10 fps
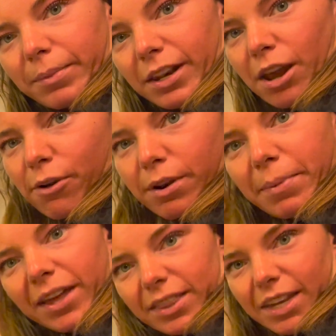been knowing
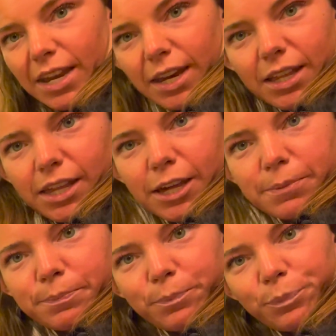about the key club.